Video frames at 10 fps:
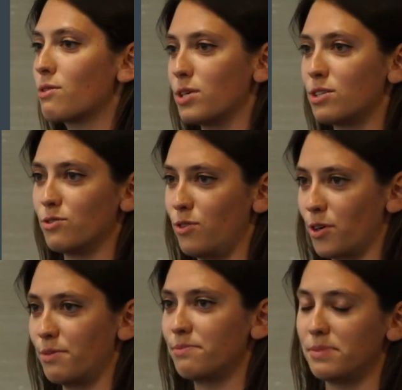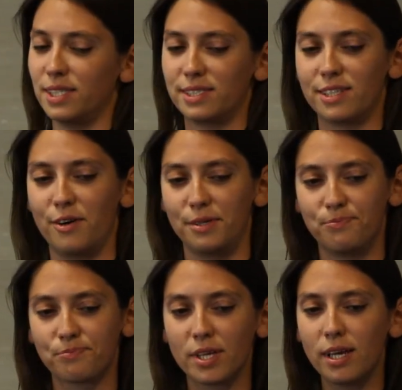3 to 4, and so on.
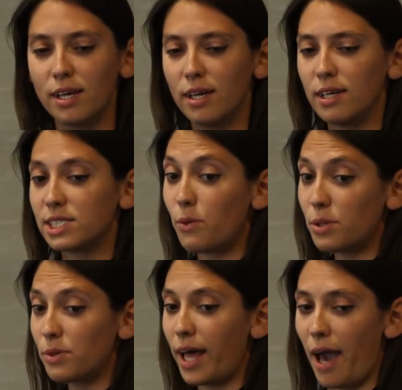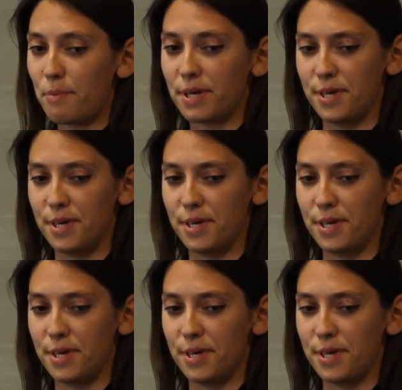So what will happen